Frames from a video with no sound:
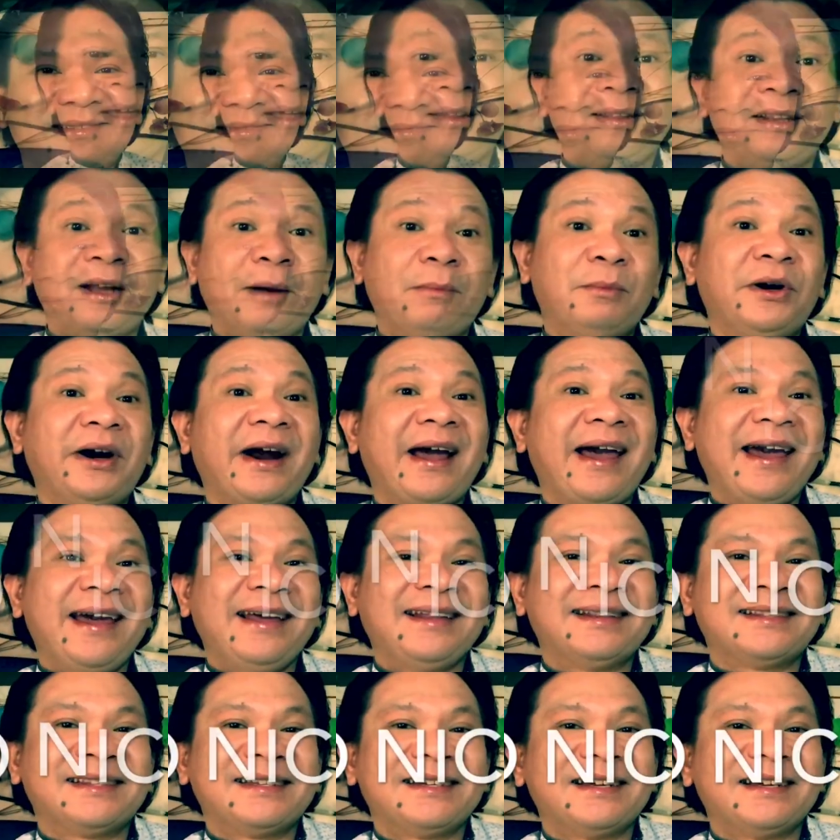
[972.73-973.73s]
Number
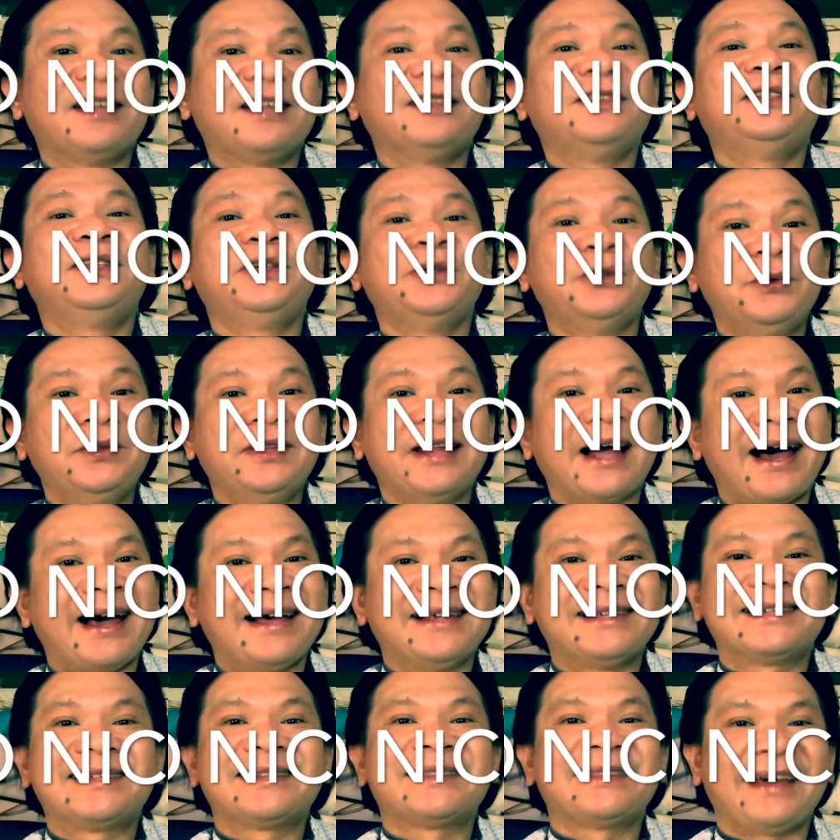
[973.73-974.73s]
8, do
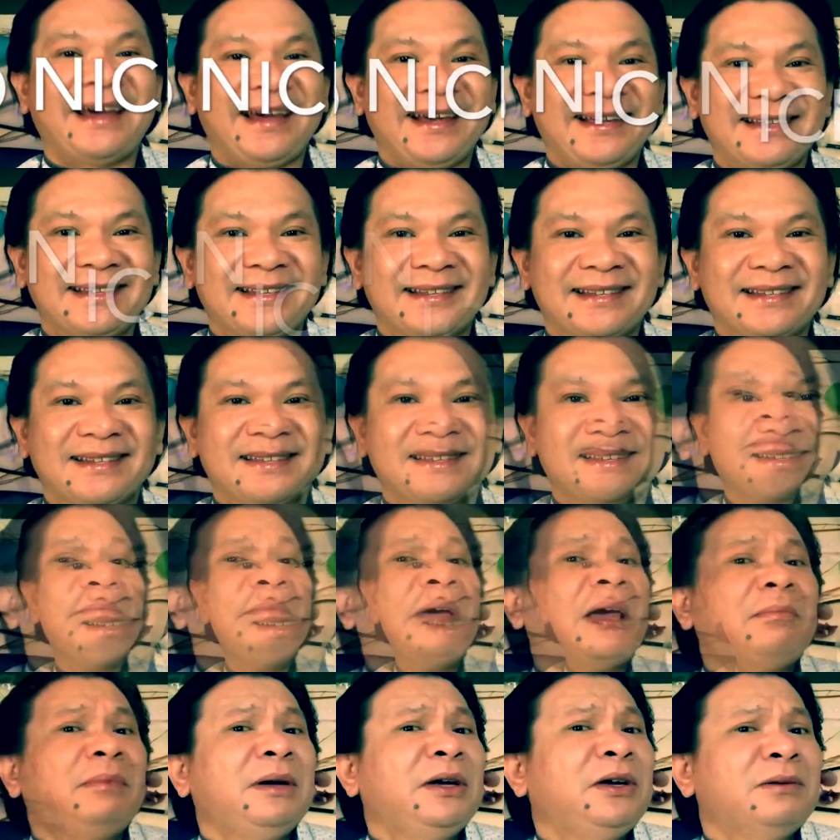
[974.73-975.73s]
nice things.
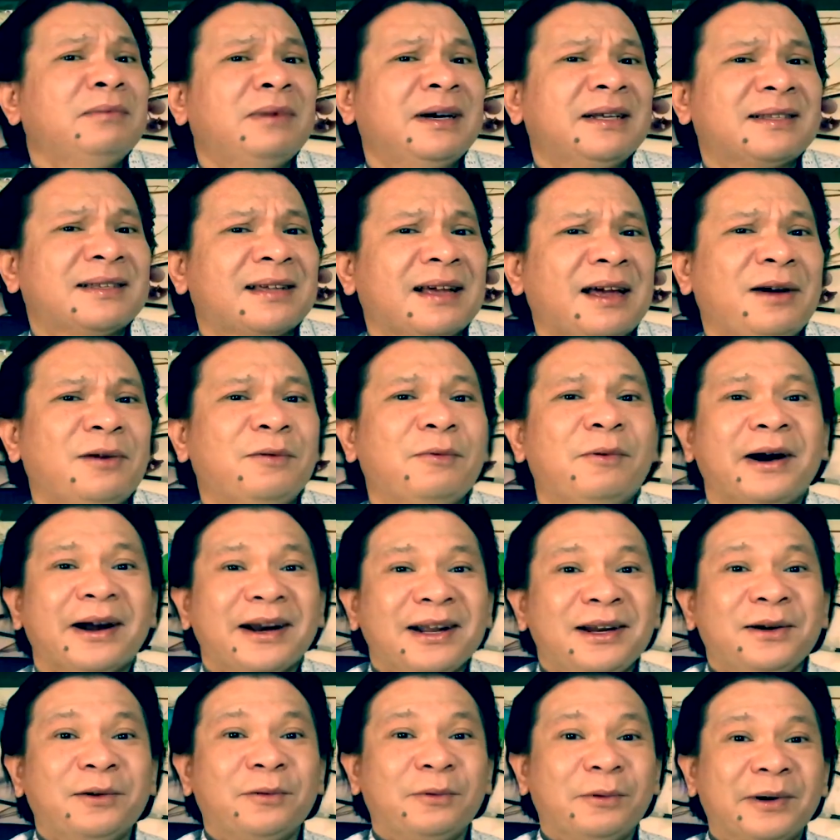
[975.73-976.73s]
Maybe you might say, what
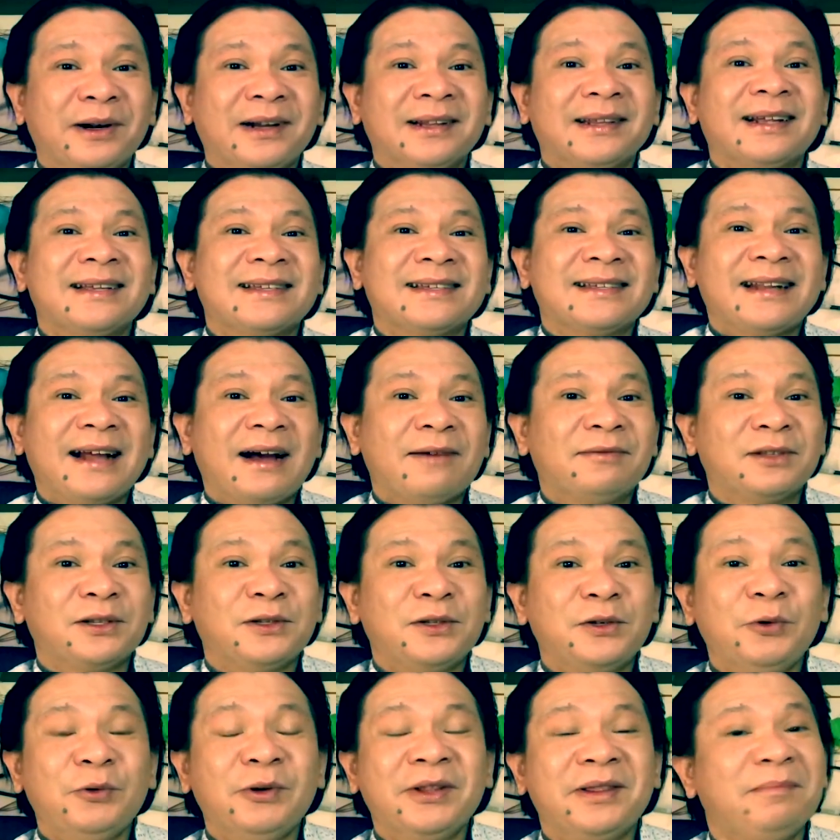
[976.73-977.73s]
in the world does it have to
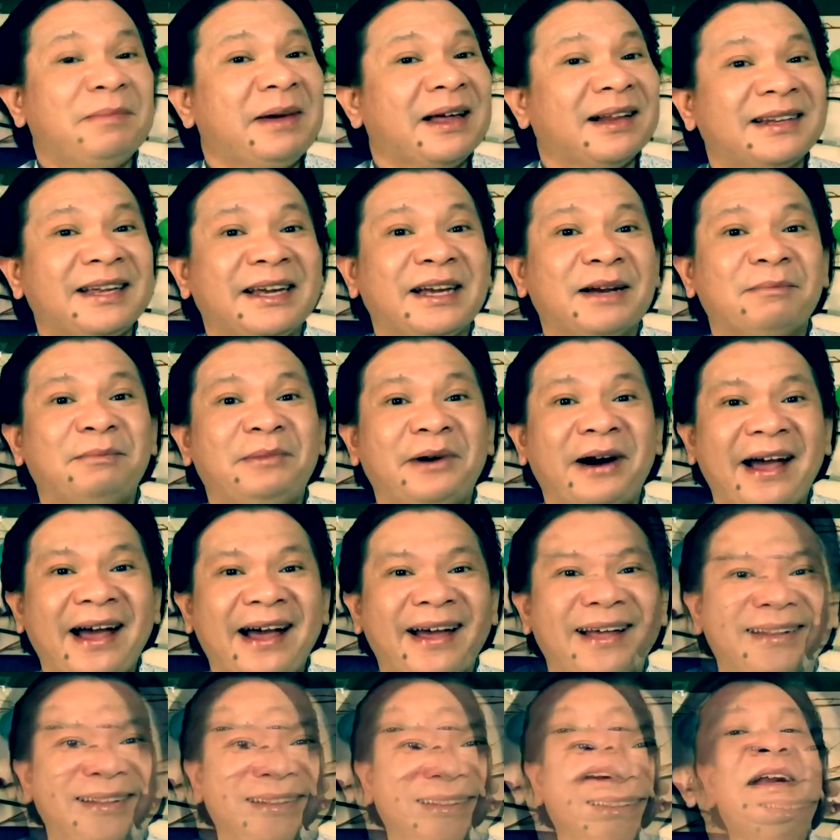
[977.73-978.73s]
do with building a
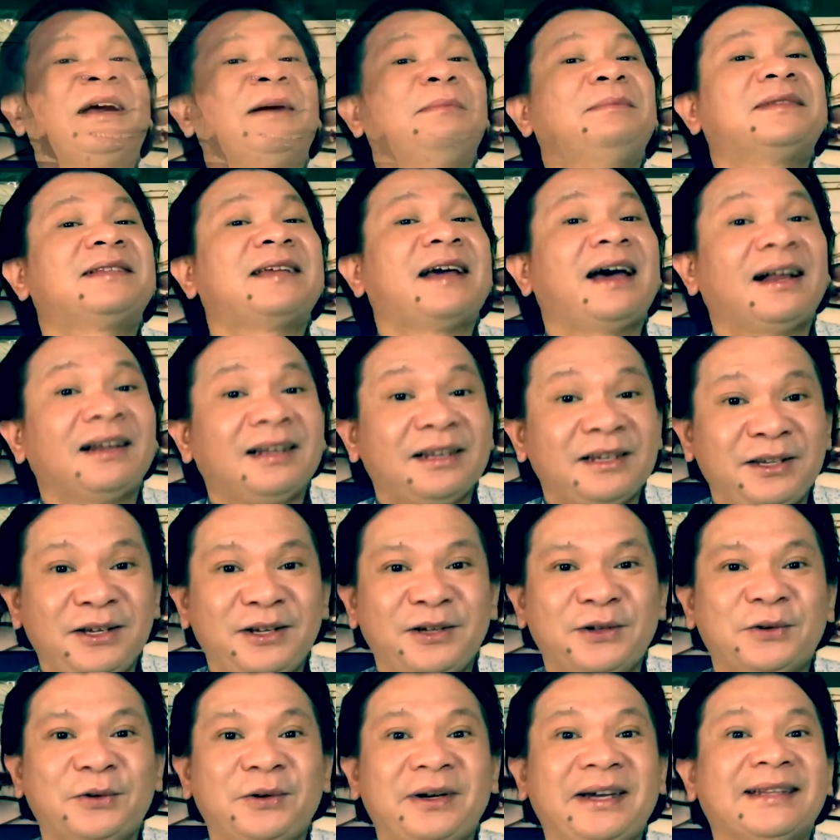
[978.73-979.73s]
brand? But I'm telling
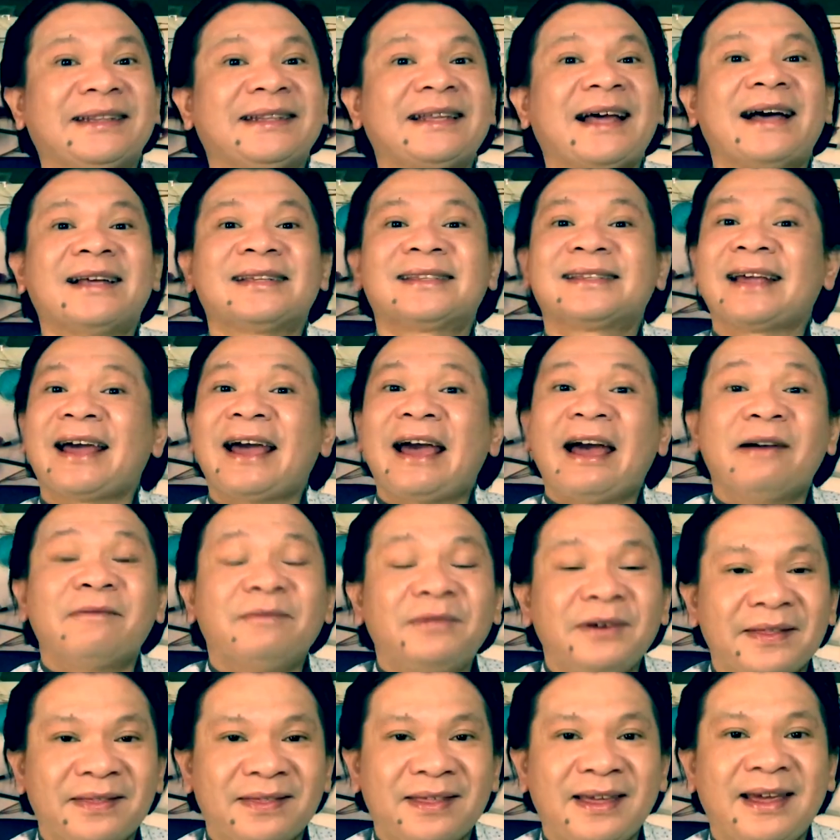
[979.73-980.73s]
you, it has
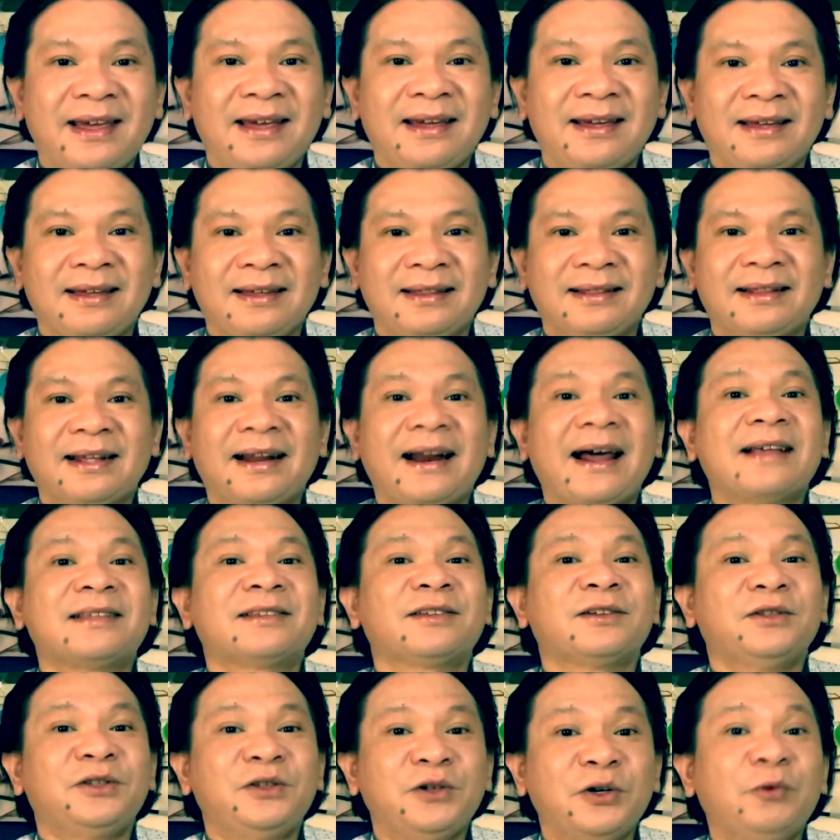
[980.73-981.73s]
everything that has
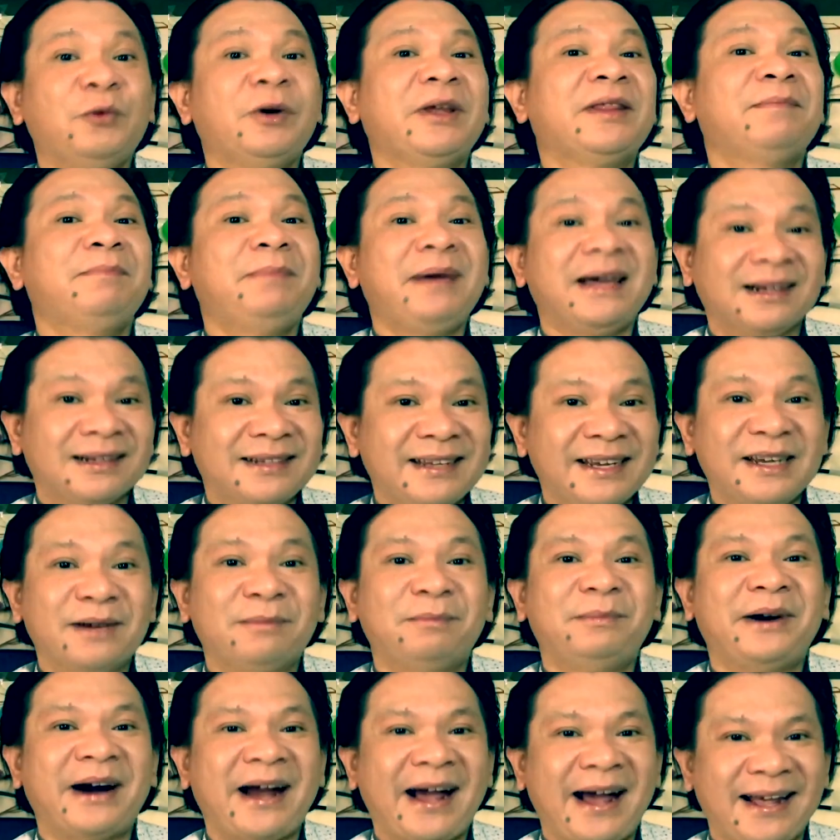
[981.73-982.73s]
to do with building a
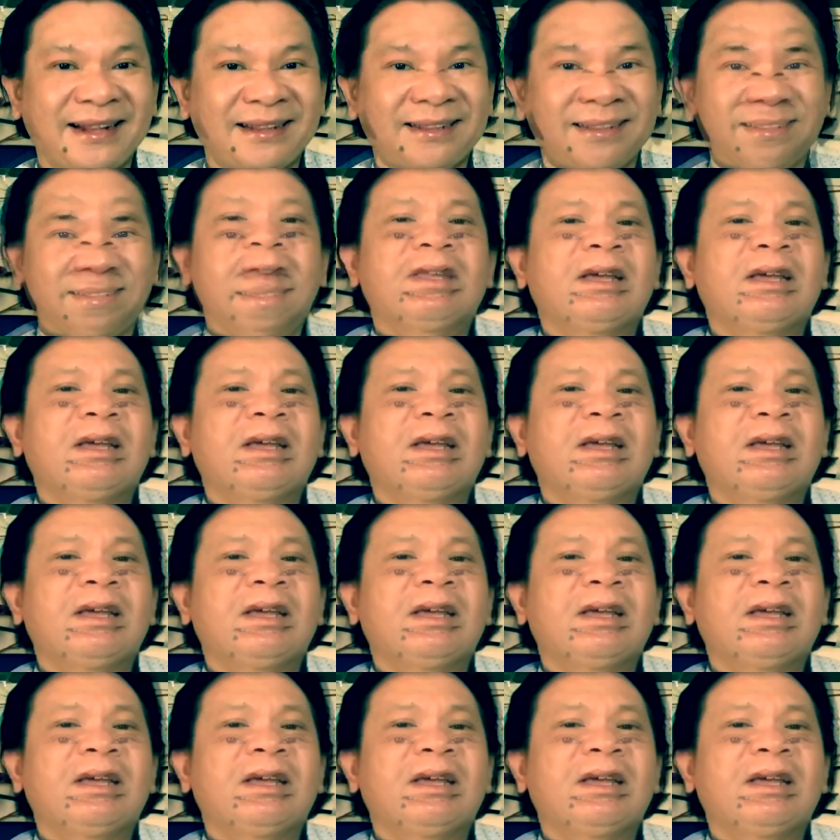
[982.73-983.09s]
brand.